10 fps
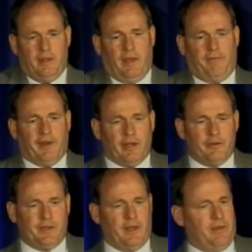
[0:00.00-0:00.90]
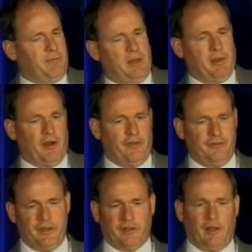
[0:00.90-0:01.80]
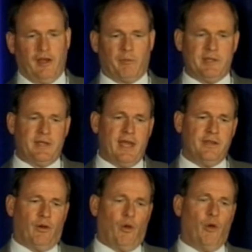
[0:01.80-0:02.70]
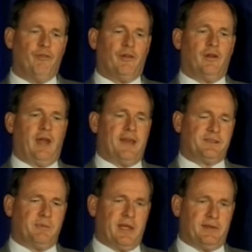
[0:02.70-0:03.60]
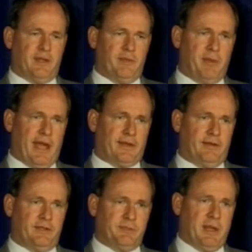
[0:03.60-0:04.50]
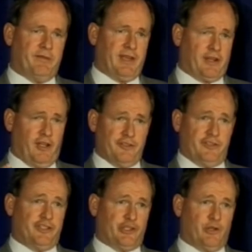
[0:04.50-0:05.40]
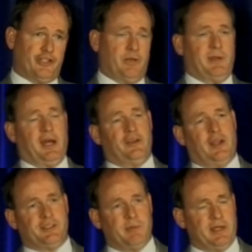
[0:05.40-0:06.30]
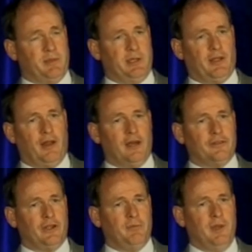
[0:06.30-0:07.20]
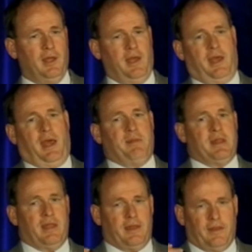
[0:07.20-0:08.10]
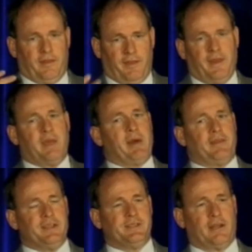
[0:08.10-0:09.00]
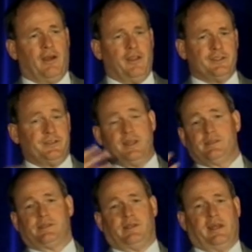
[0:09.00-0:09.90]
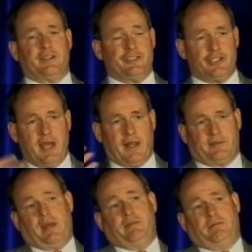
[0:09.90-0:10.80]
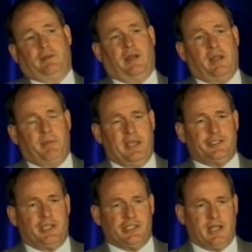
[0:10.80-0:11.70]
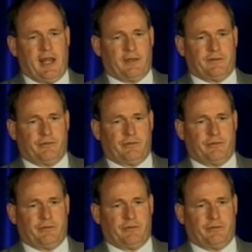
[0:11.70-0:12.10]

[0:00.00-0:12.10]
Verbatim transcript: I forget who said it, it might have been Arthur C. Clarke. We tend to overestimate the impact and speed of technology in the short term and underestimate them in the long term. I mean, the, the, thing about these technologies, things like these genetics, I, you know, I did a PhD in genetics